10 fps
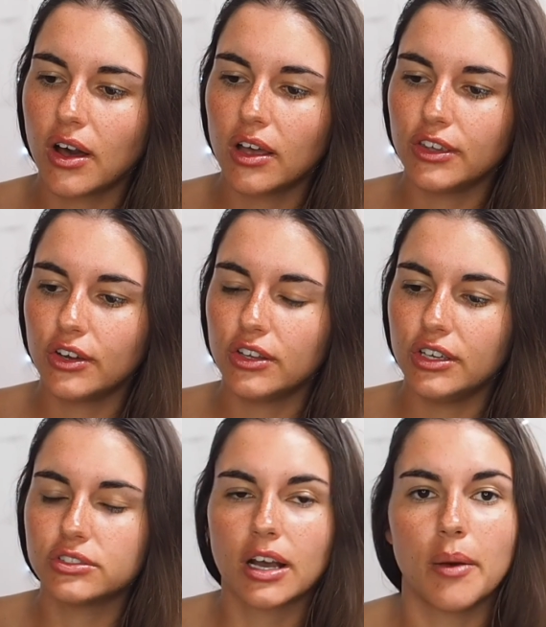you can
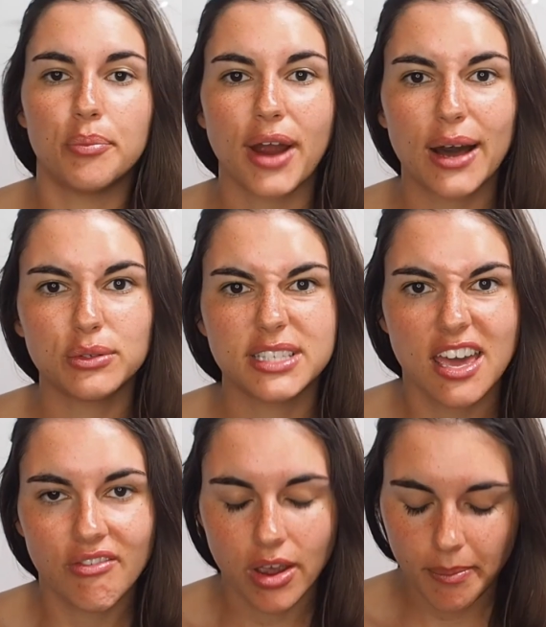use like a brow
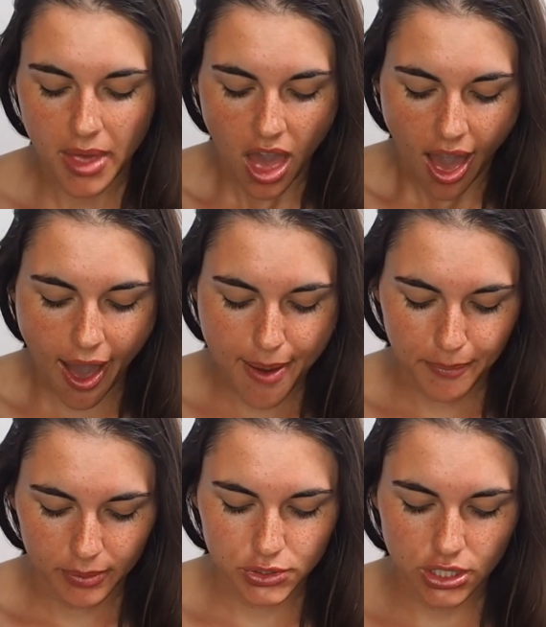serum, but
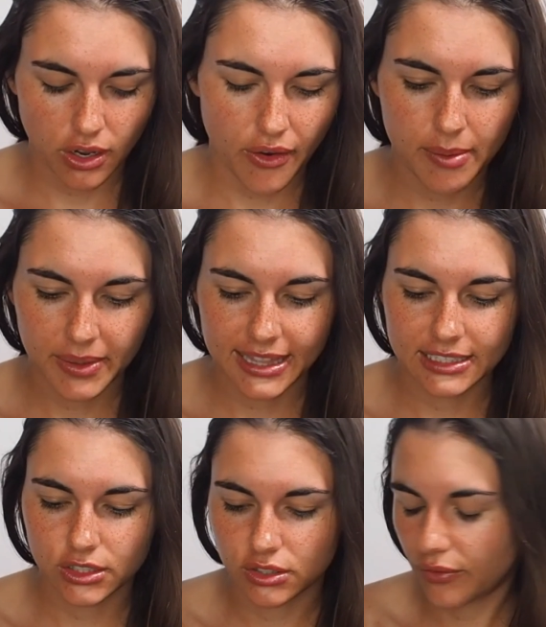I'm just going to go in with
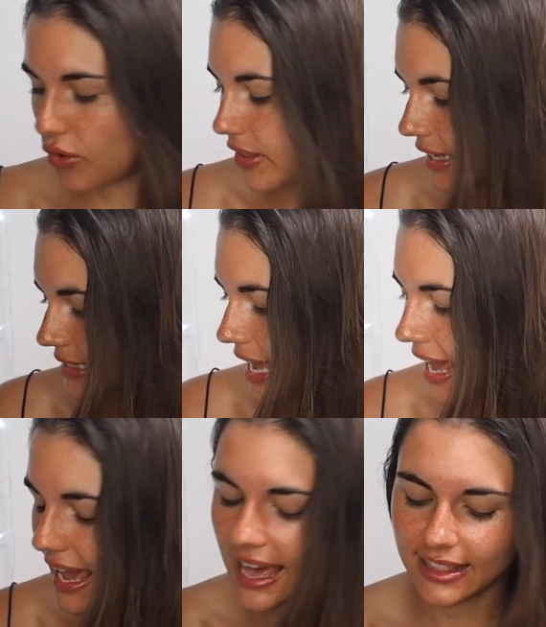this because I've got this
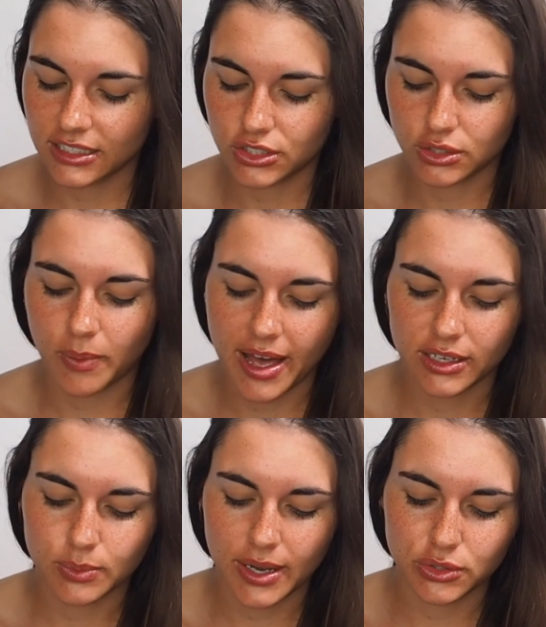here and this just
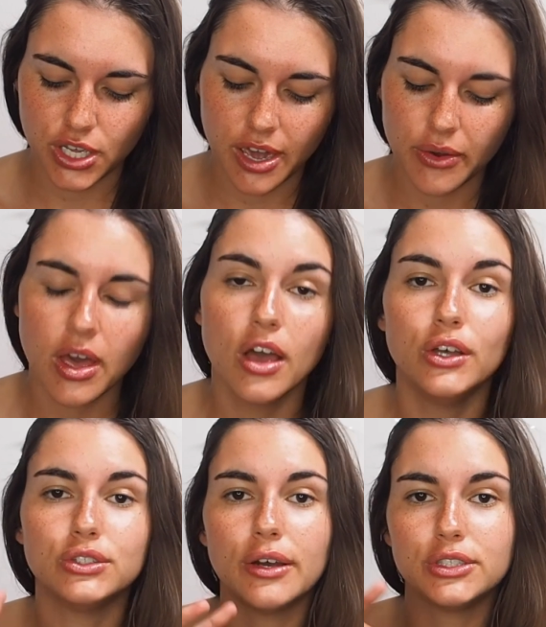works well too.
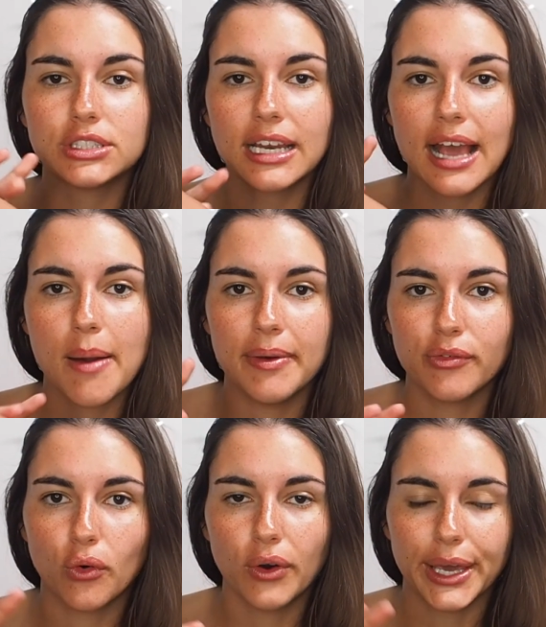So I'm just going to get a bit
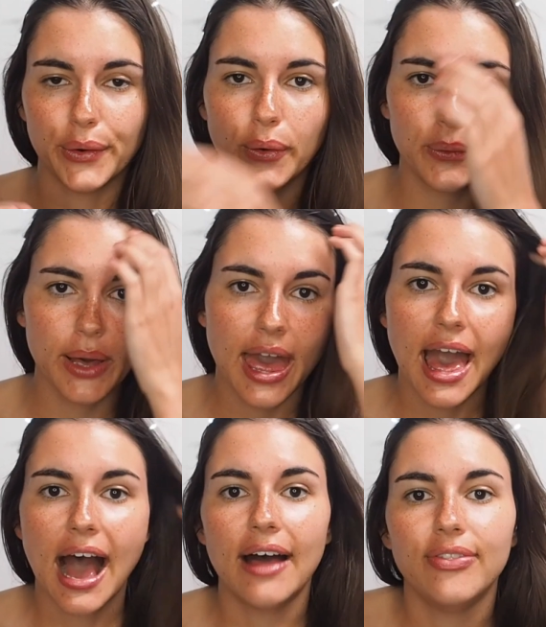of oil
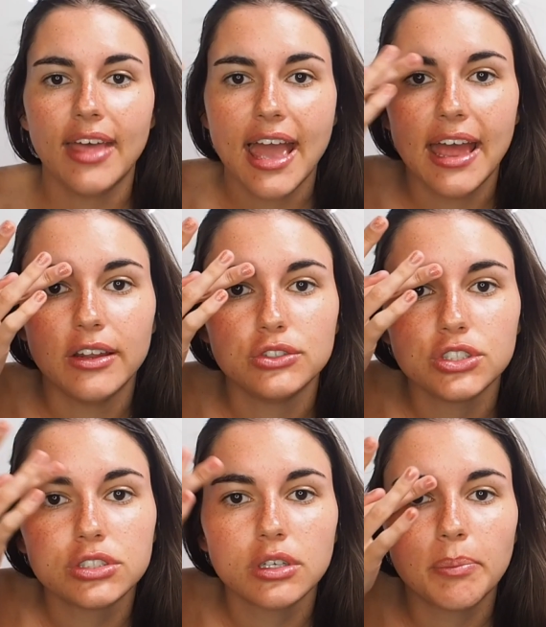and then
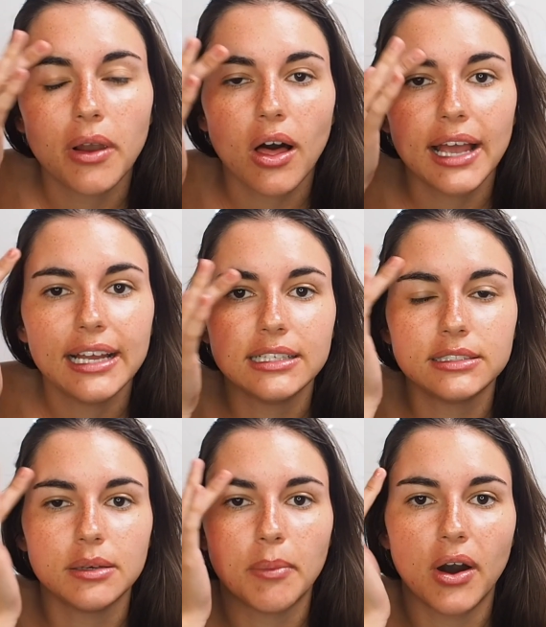just apply it
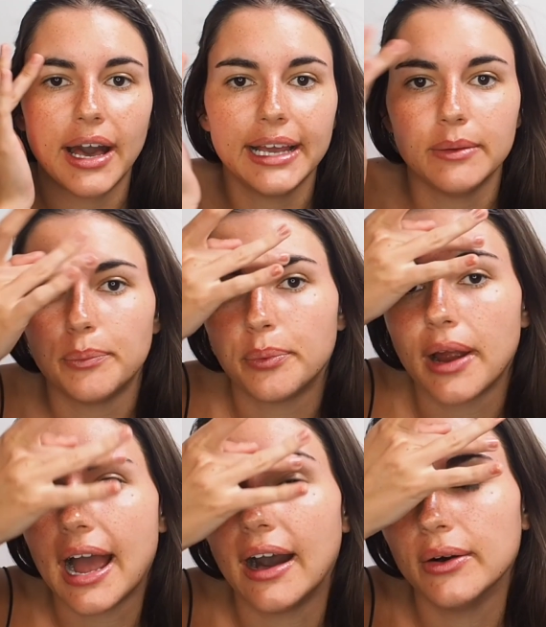to my
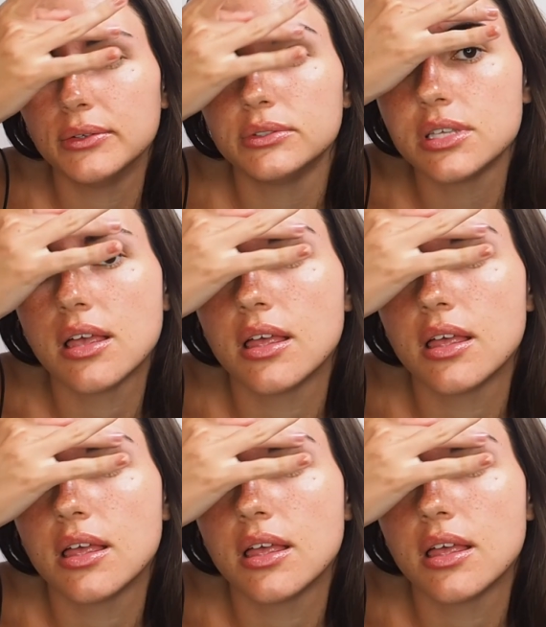brows.